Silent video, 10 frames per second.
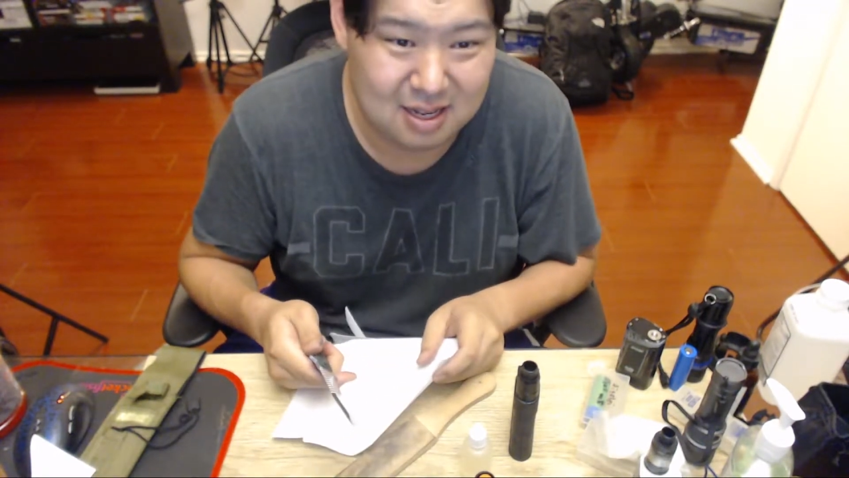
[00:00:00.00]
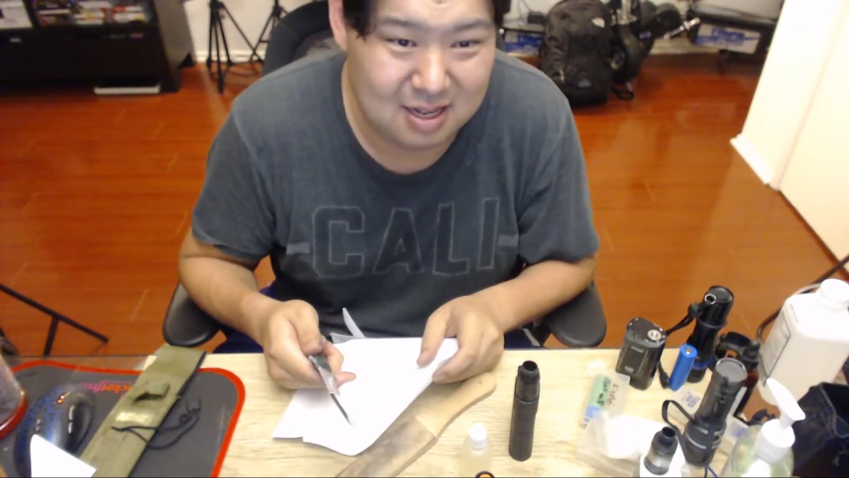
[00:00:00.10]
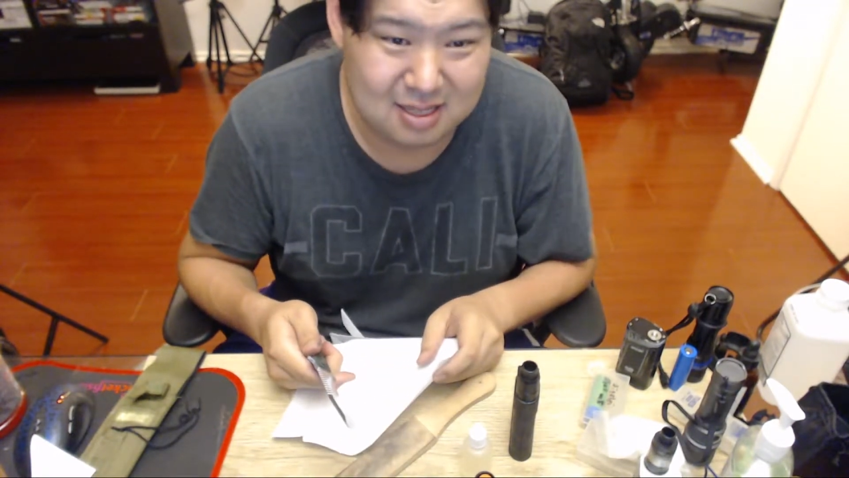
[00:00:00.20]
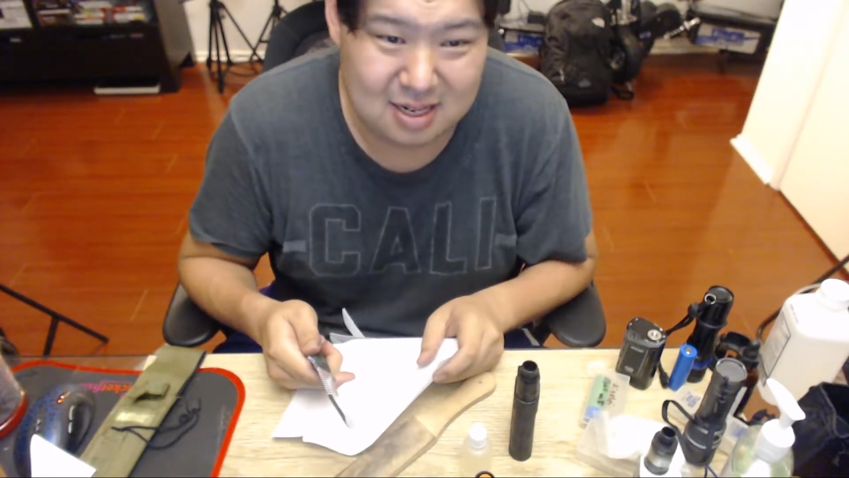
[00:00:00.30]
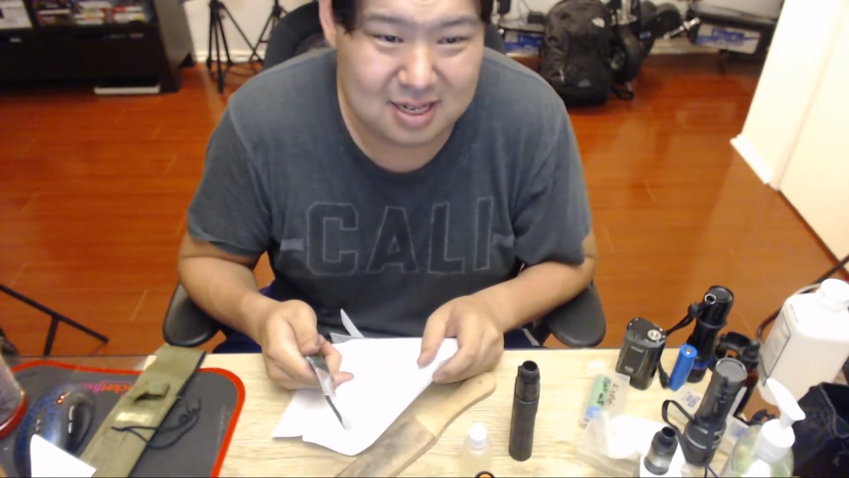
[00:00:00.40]

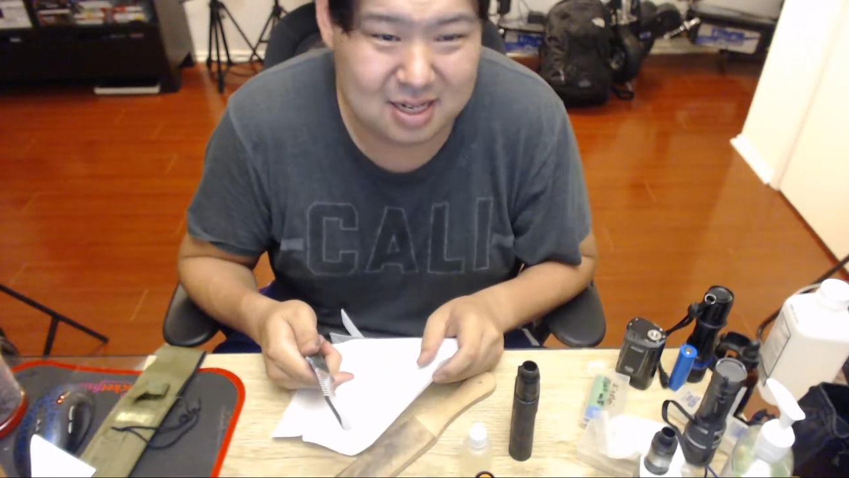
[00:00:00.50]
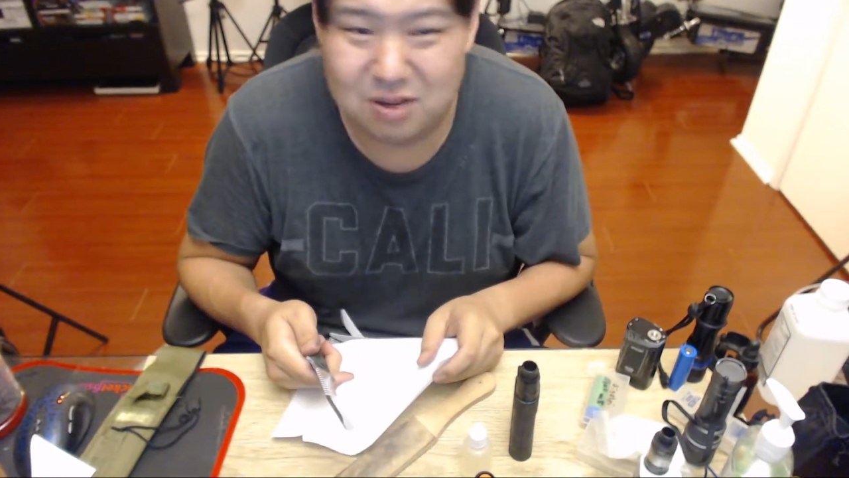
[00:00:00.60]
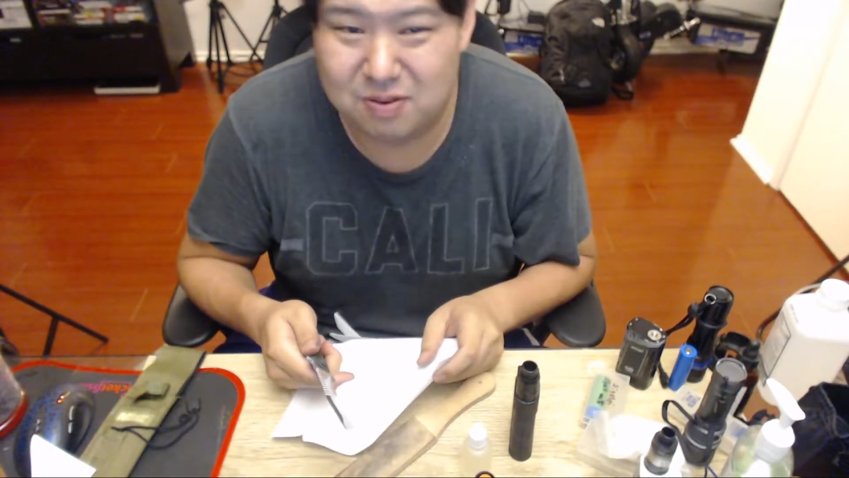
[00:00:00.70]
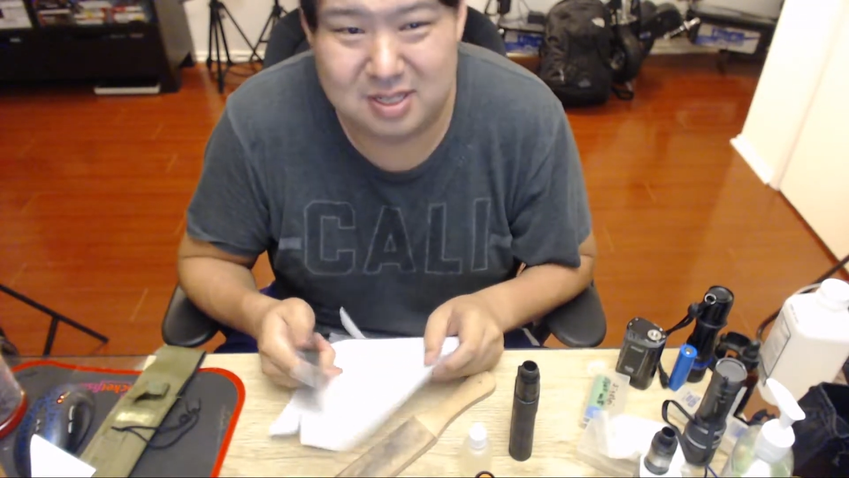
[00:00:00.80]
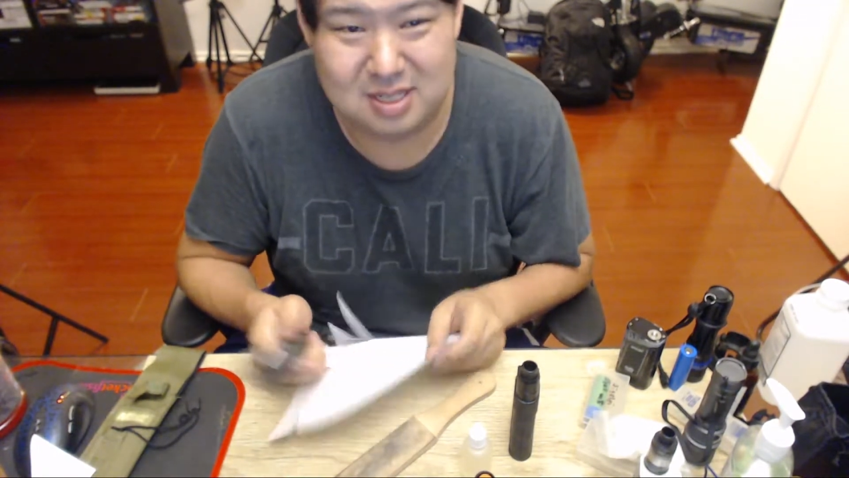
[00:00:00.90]
There's like no
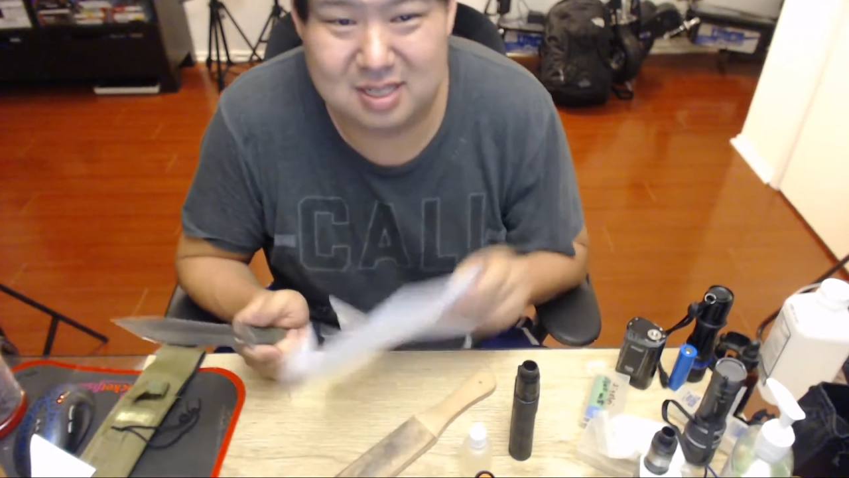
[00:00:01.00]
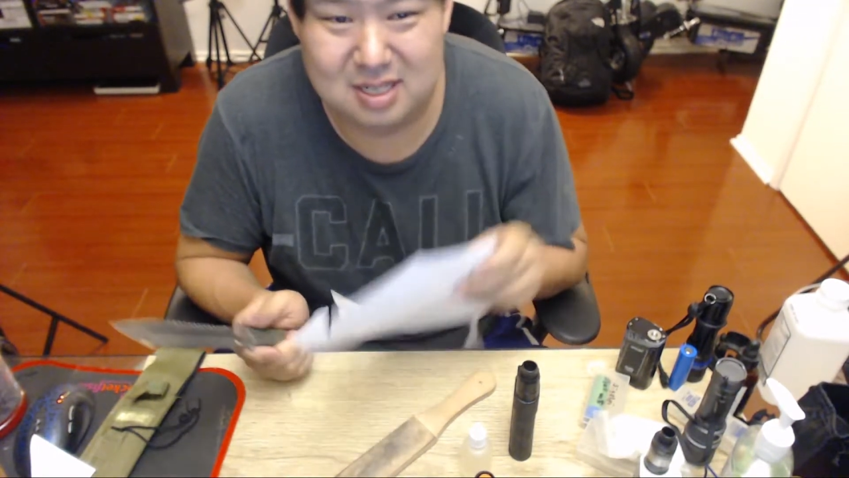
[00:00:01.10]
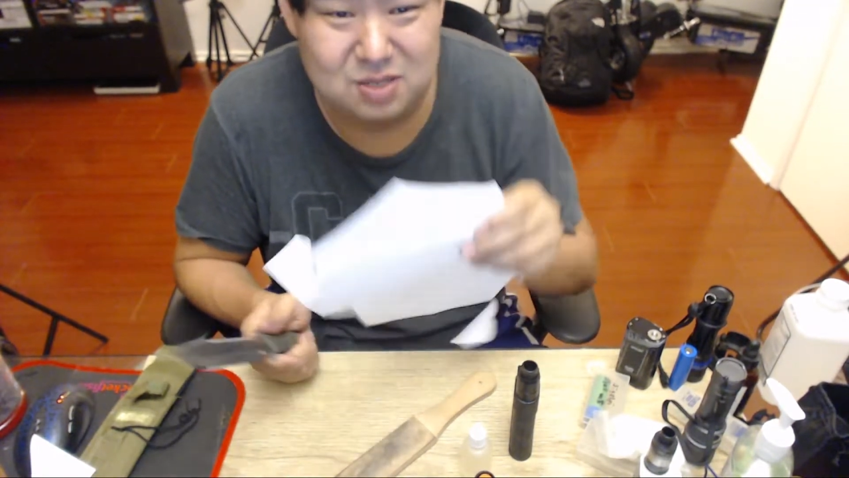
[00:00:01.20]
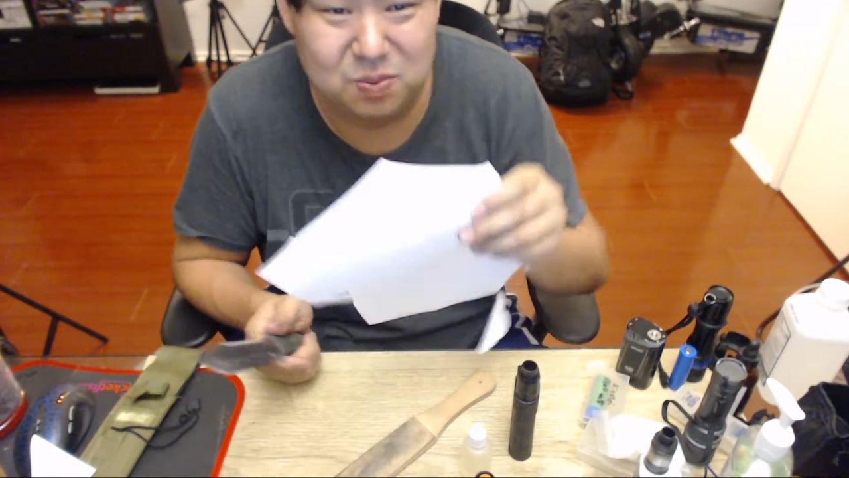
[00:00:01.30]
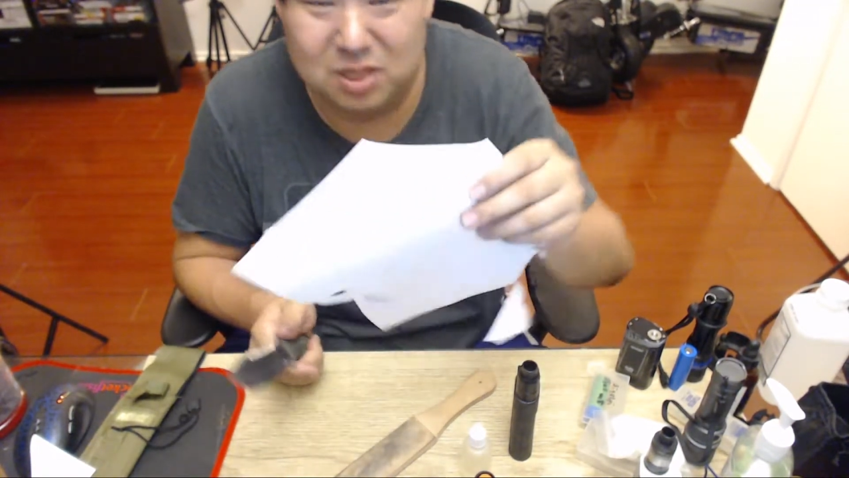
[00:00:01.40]

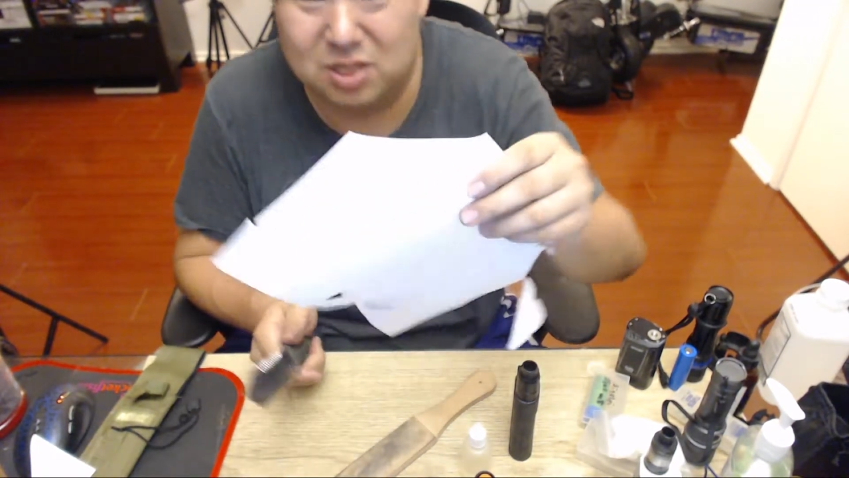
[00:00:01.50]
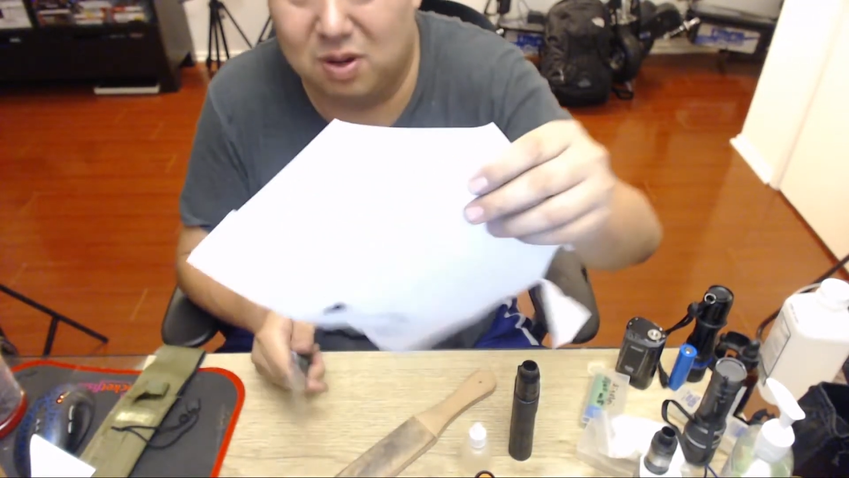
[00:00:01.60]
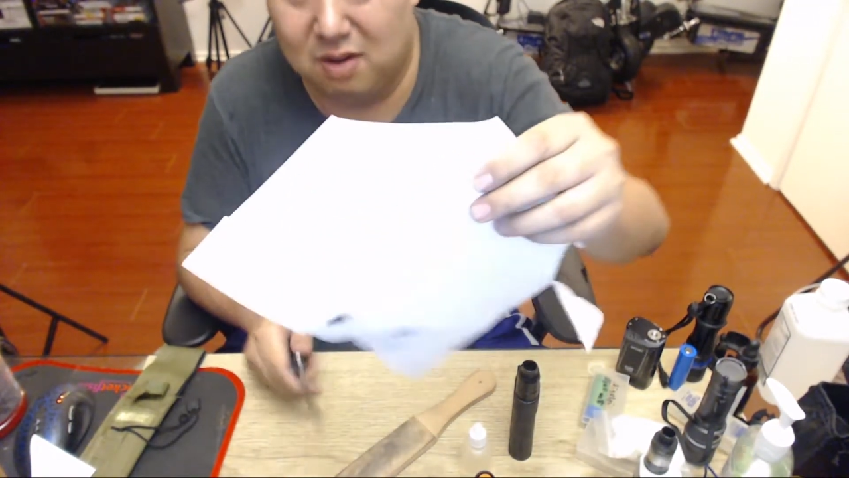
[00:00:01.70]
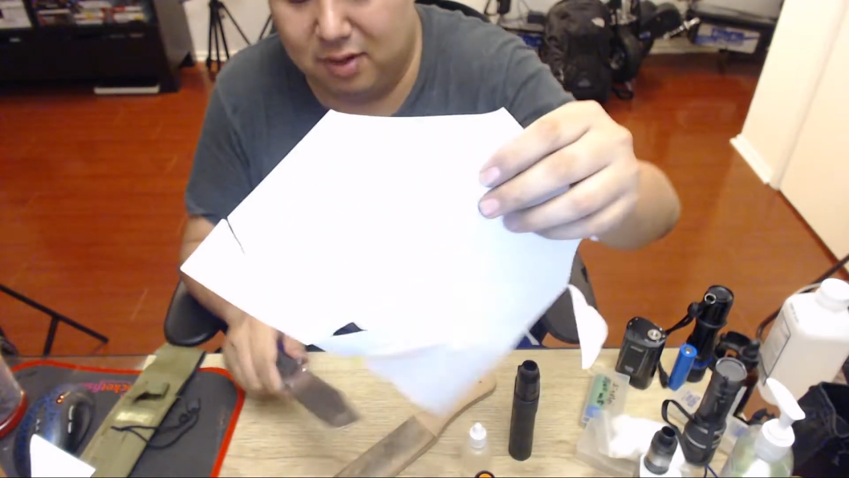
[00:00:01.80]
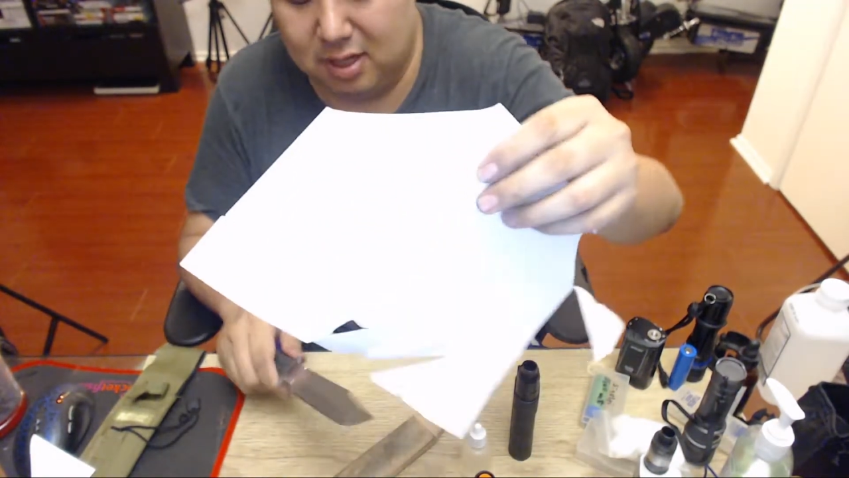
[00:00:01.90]
resistance
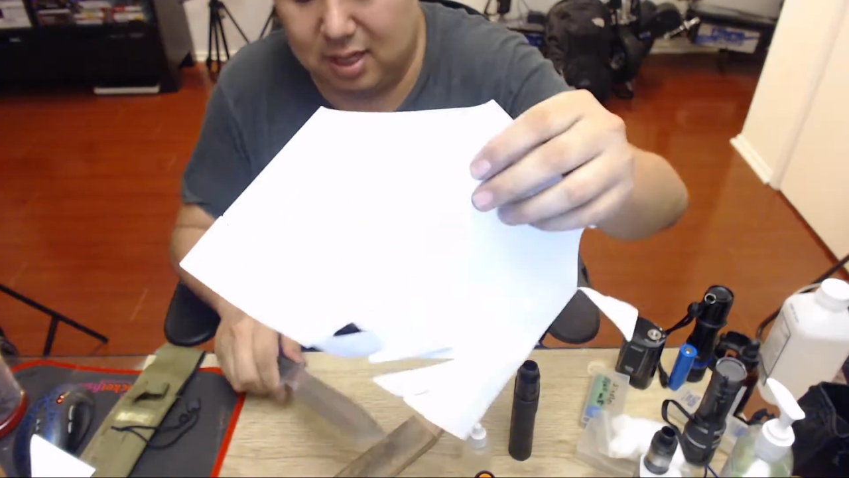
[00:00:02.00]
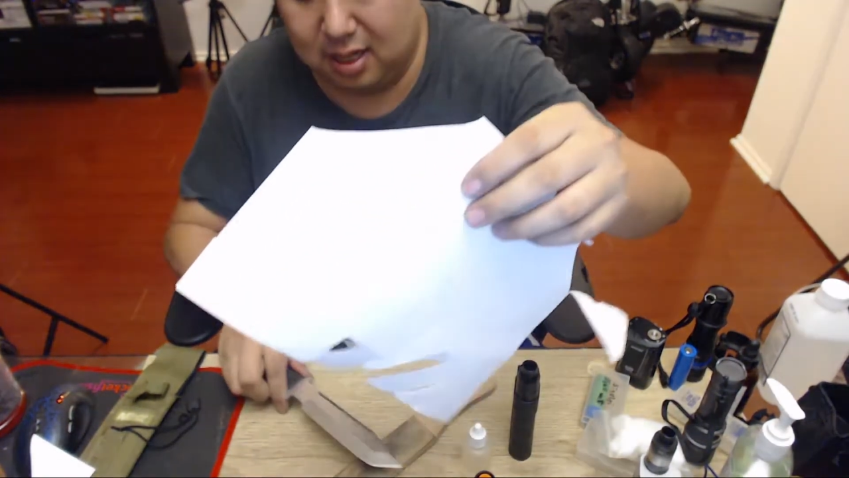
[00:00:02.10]
whatsoever. Like,